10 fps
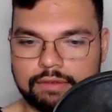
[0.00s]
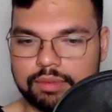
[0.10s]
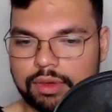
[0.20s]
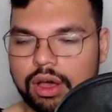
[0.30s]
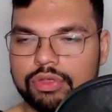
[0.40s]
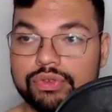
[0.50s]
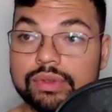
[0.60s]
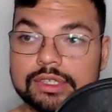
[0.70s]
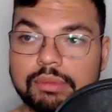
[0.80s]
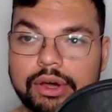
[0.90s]
gone through
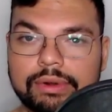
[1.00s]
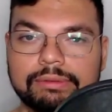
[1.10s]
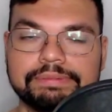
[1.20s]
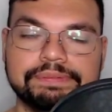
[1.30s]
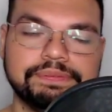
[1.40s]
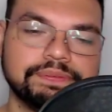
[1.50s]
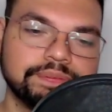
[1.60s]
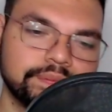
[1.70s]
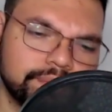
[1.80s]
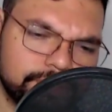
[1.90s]
this model.
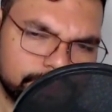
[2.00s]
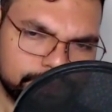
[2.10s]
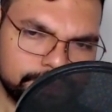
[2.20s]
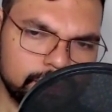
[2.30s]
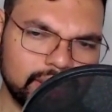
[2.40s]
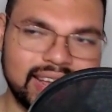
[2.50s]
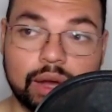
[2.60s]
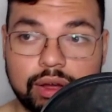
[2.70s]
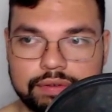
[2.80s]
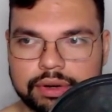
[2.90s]

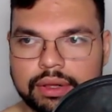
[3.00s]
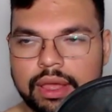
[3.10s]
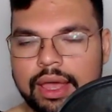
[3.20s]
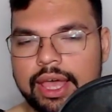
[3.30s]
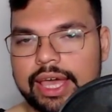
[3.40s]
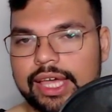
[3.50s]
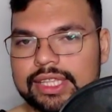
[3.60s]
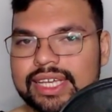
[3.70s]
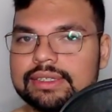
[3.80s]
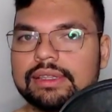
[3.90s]
However, it
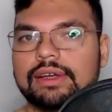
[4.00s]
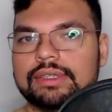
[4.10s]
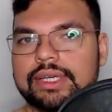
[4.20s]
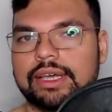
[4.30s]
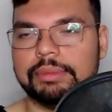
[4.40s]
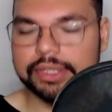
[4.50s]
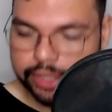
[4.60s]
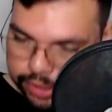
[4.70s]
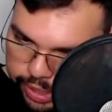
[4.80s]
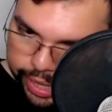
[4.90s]
takes a long time. It takes a